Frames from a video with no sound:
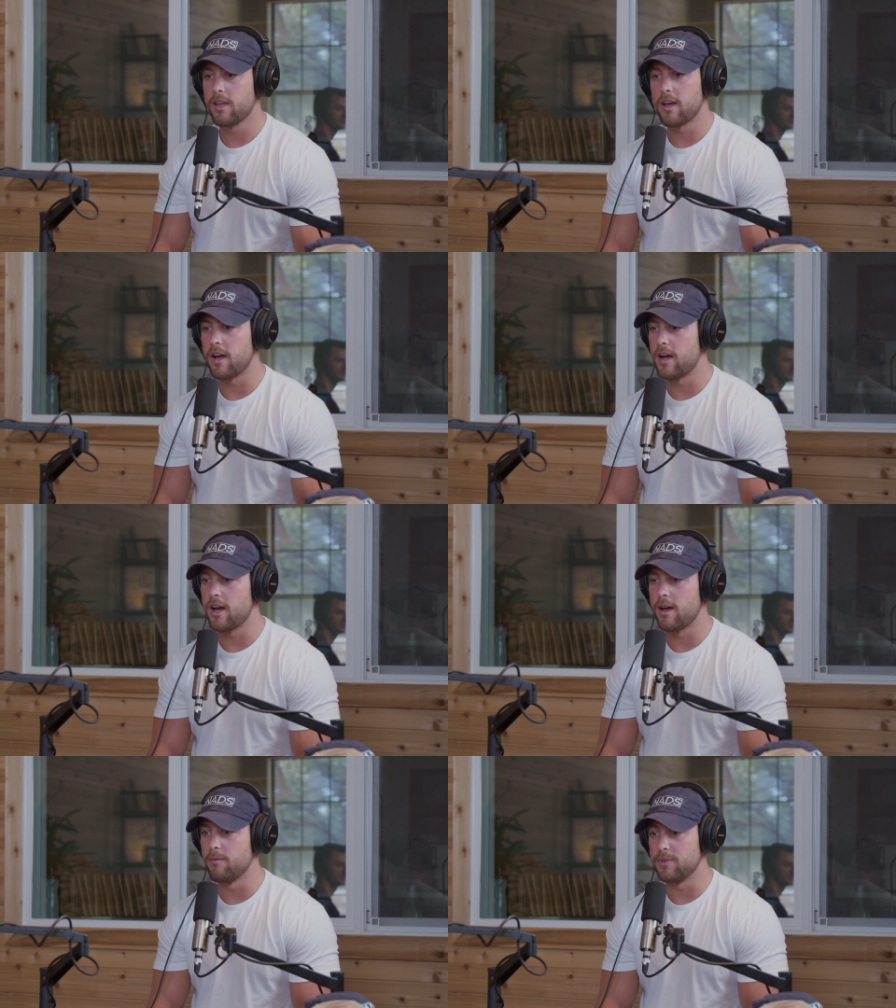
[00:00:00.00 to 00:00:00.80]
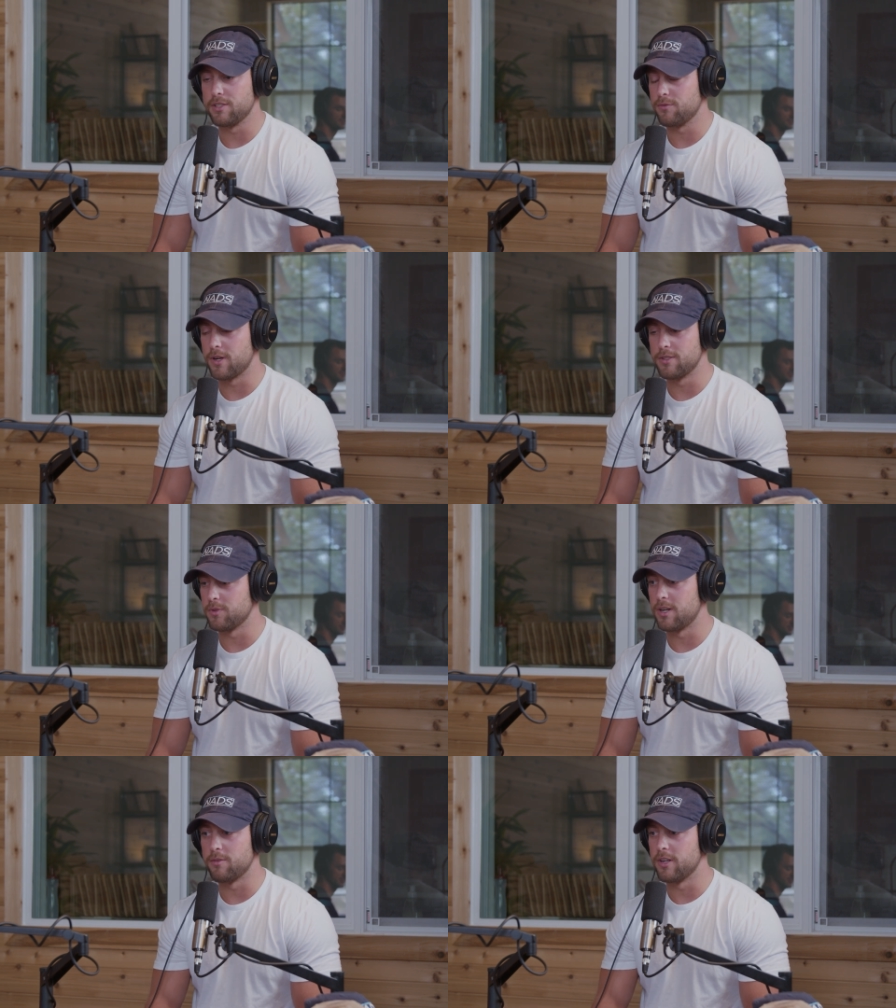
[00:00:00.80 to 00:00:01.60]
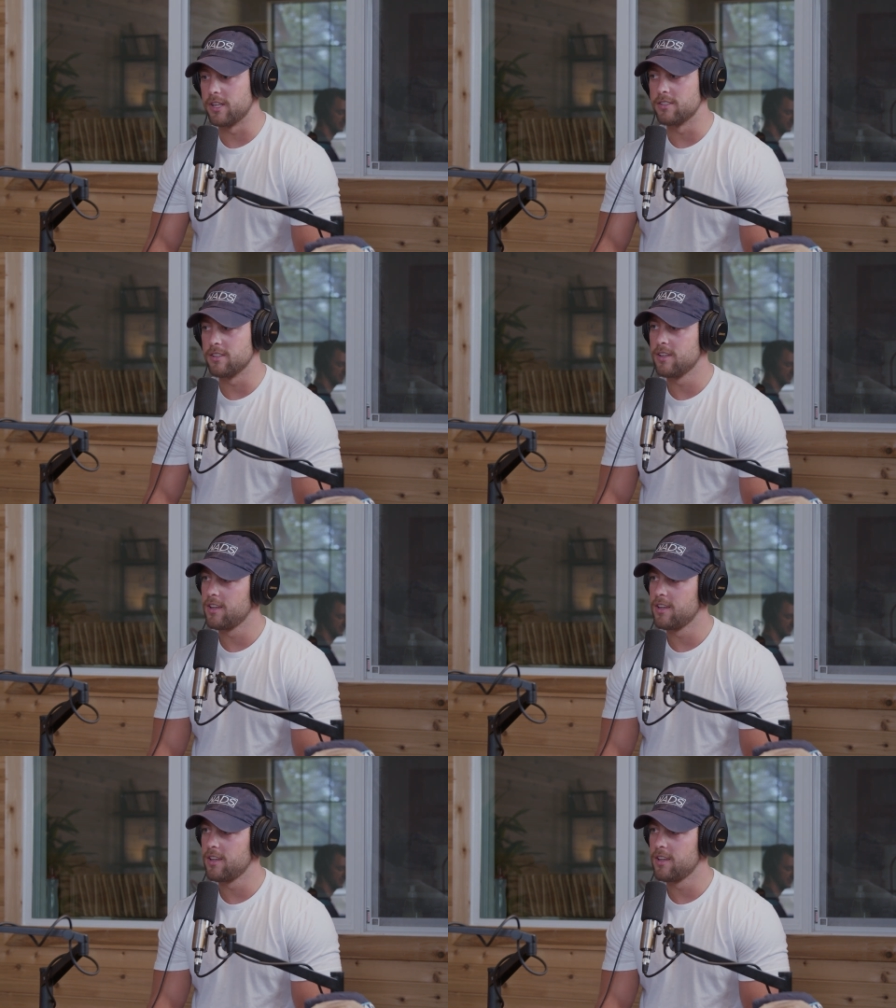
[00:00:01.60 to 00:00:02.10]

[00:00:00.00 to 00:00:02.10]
as friends, whatever it is.